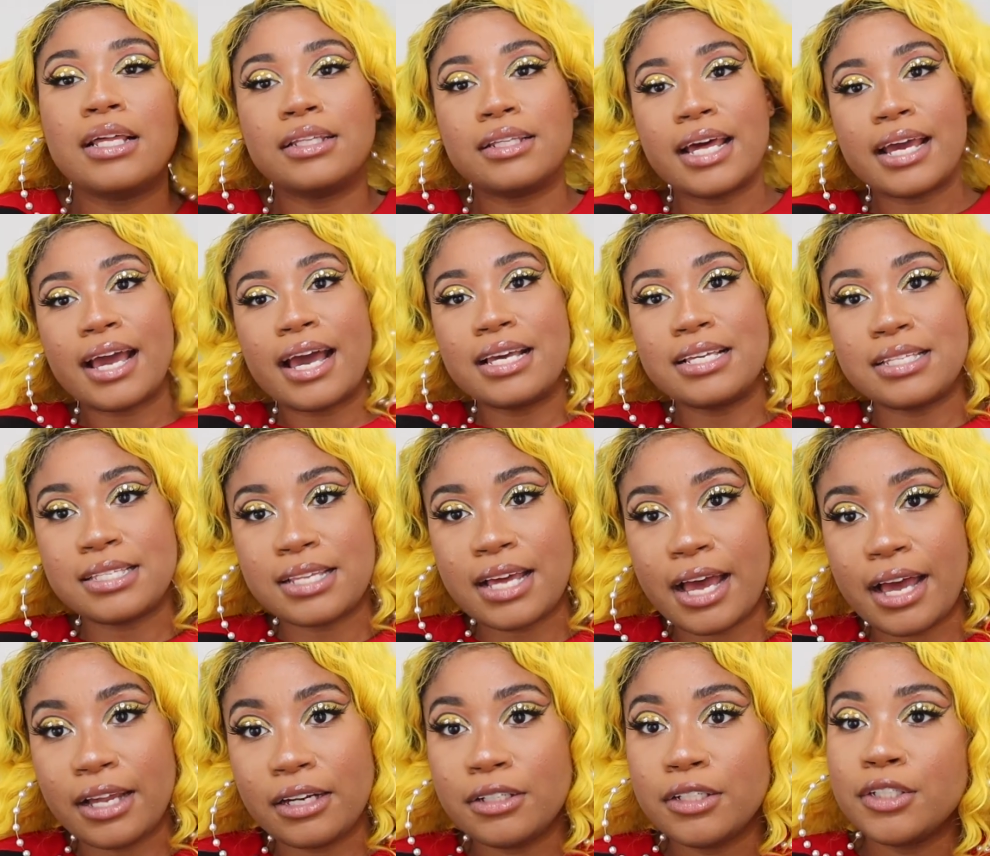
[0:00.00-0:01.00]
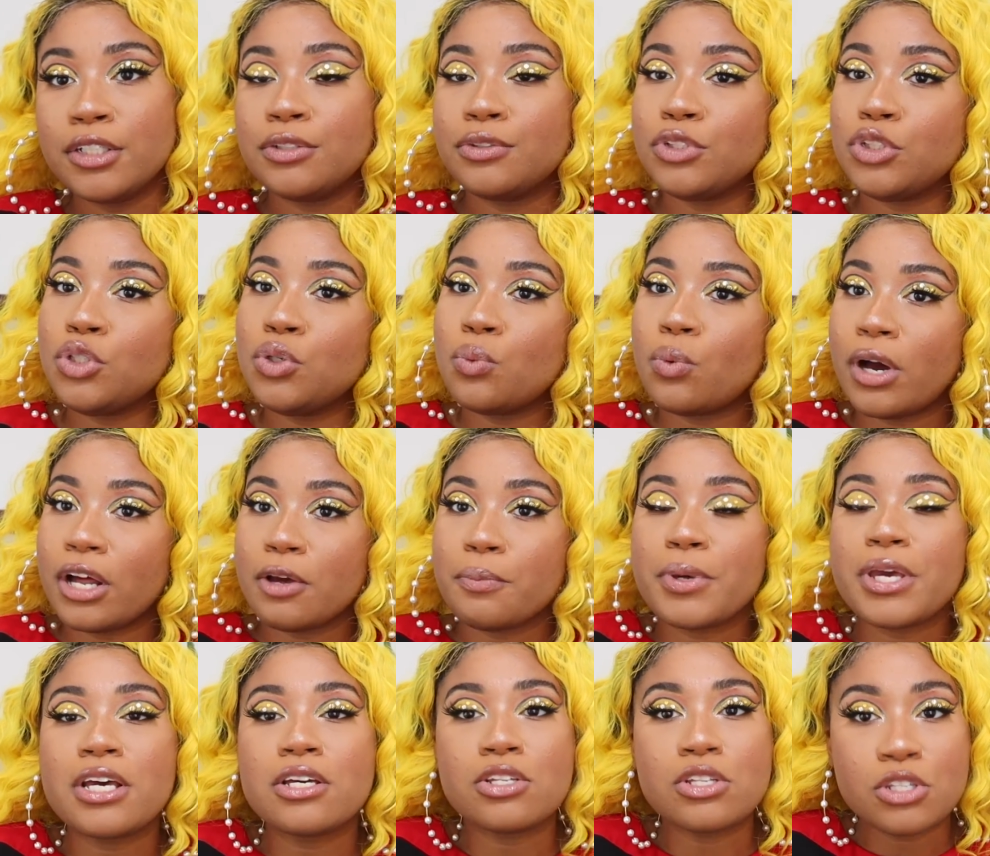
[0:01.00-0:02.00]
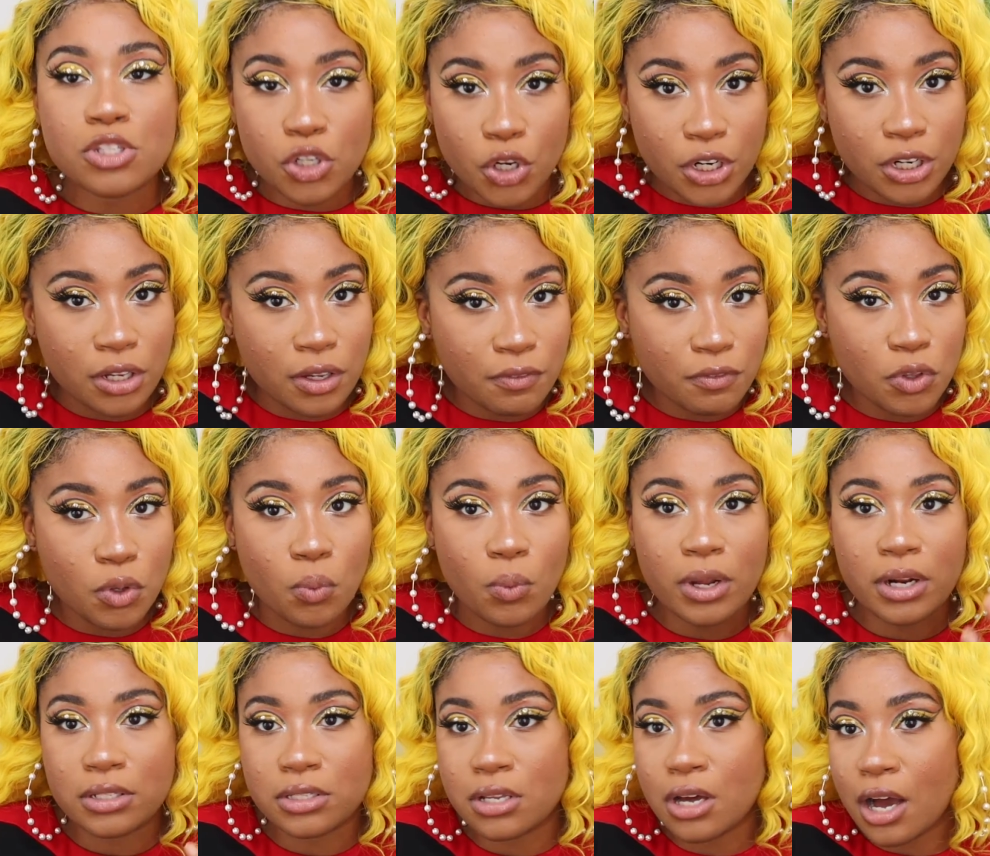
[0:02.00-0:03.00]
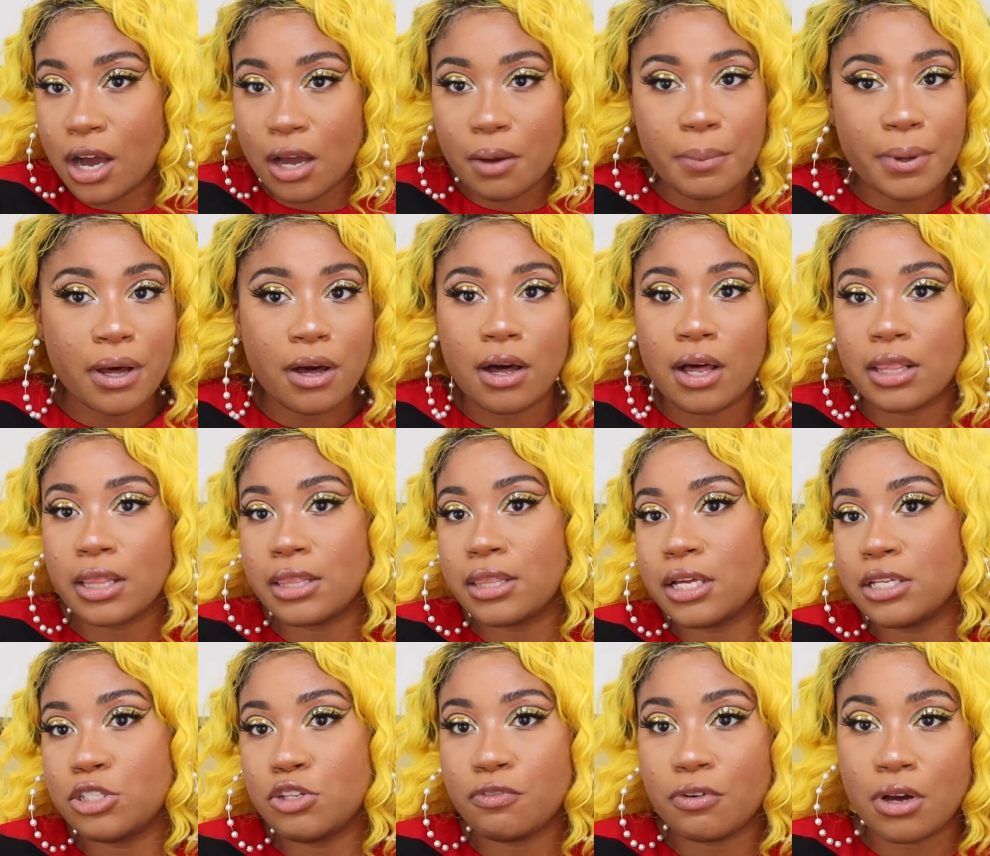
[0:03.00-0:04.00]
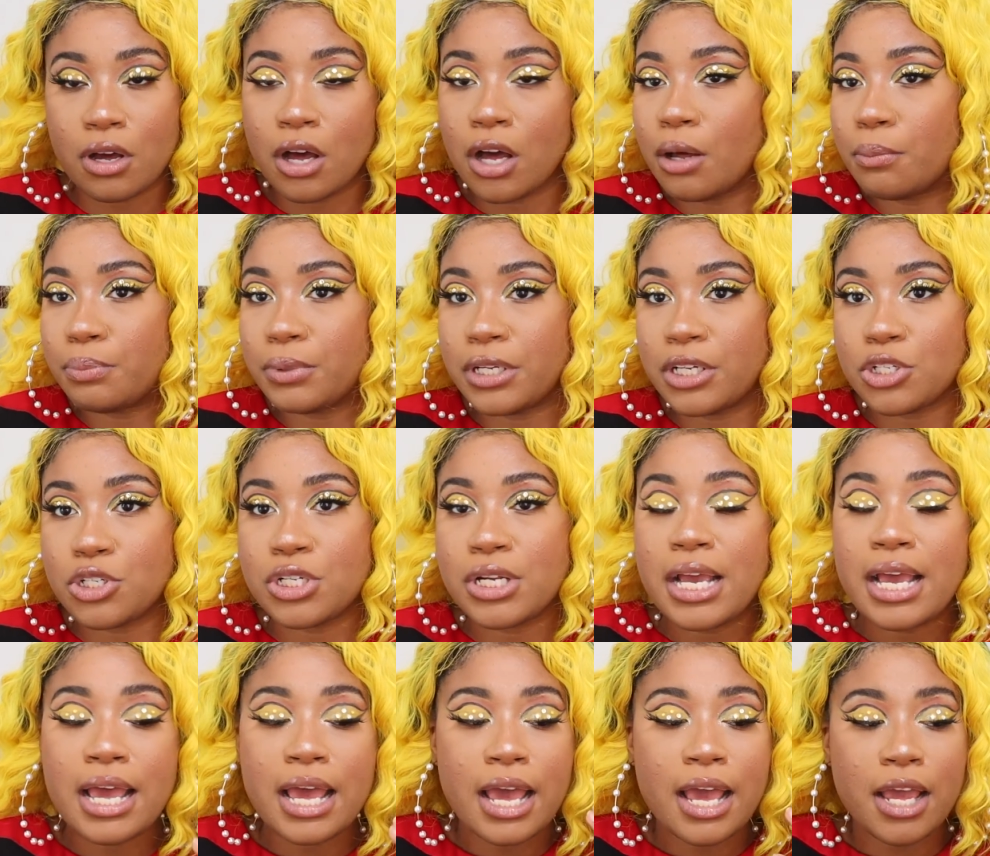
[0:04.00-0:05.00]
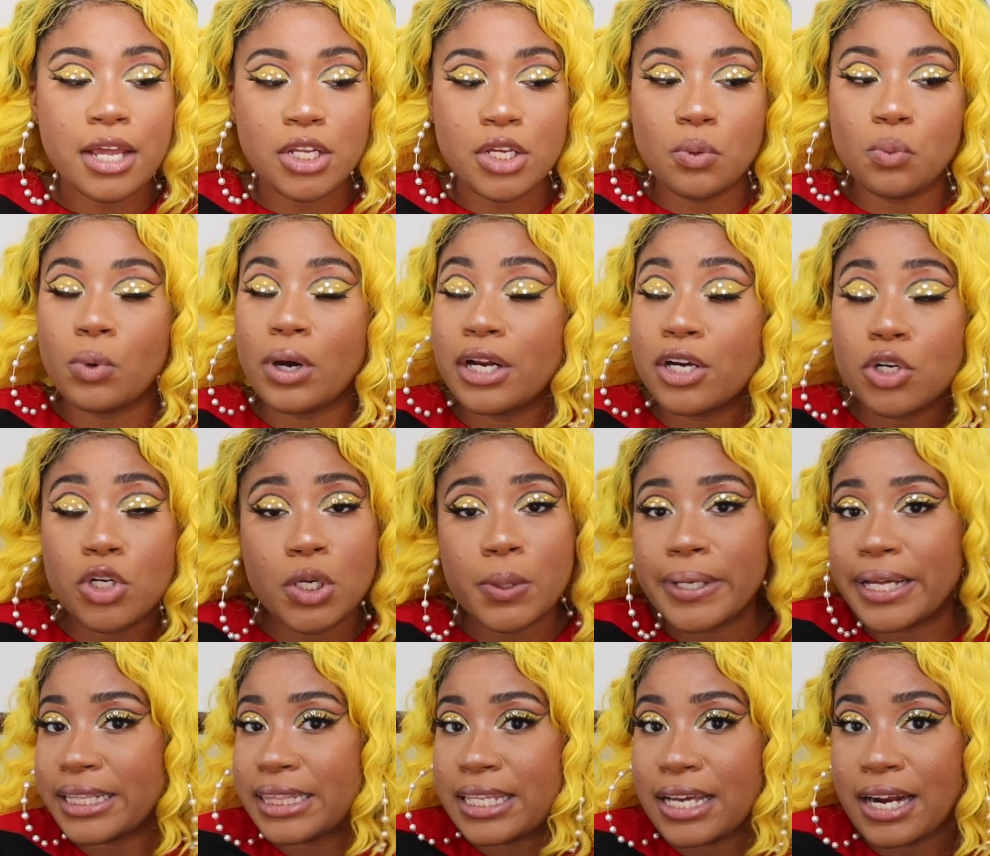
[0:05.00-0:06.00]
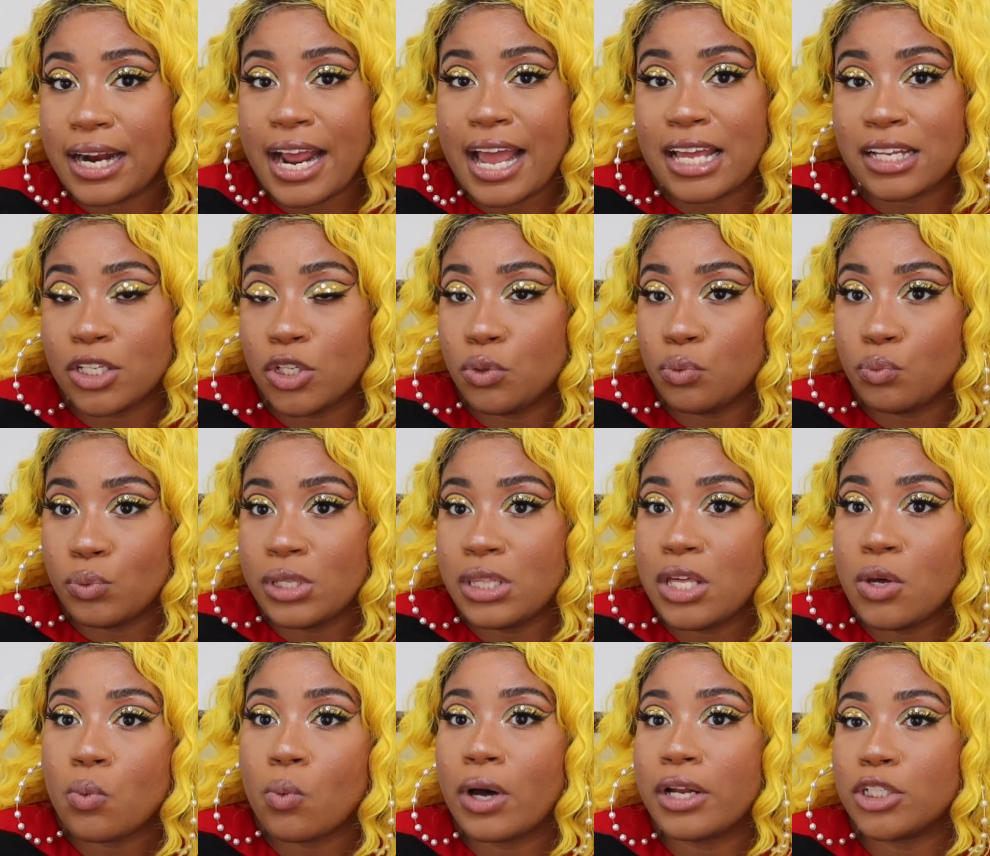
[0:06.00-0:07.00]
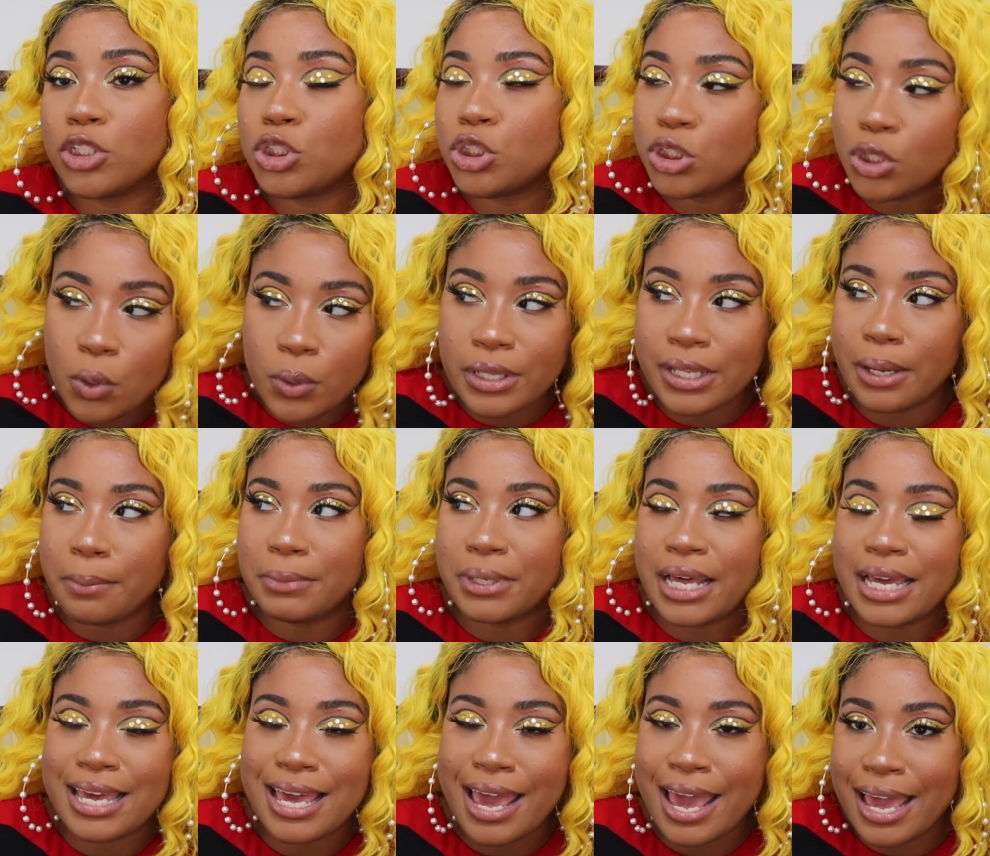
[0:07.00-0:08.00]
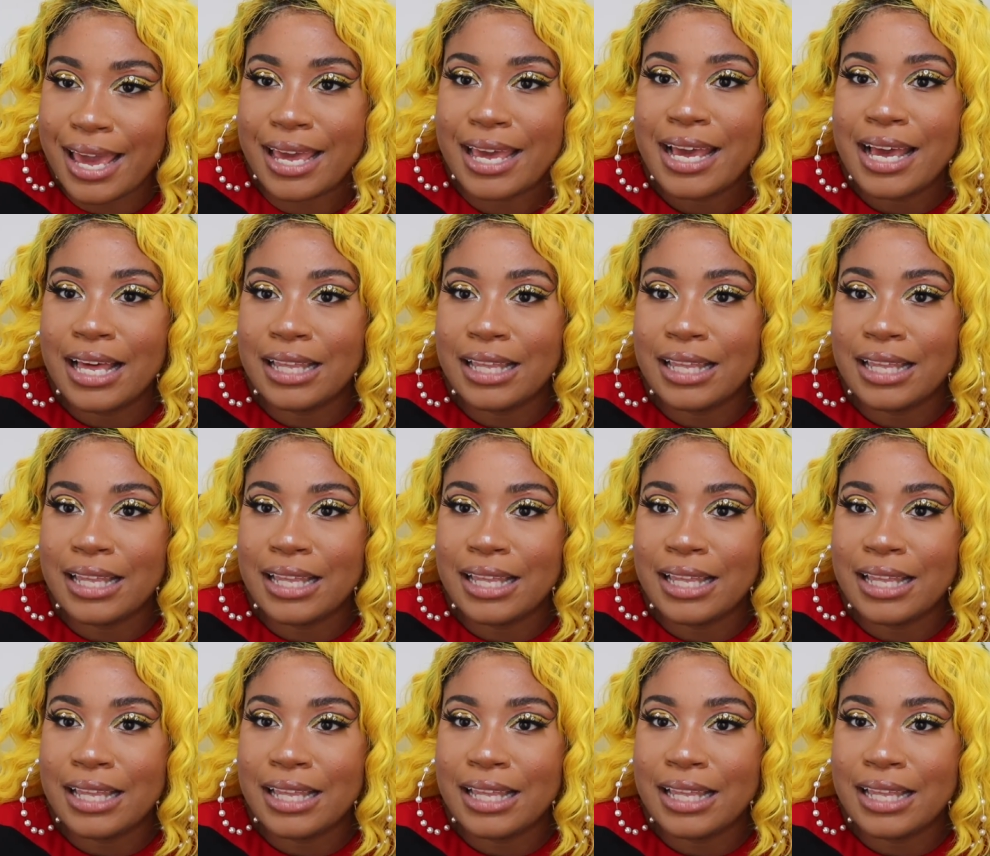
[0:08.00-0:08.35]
like I said, you want to be assertive. You want to talk about all the things you've accomplished, and you want to go out there and you really want to show them, like, hey,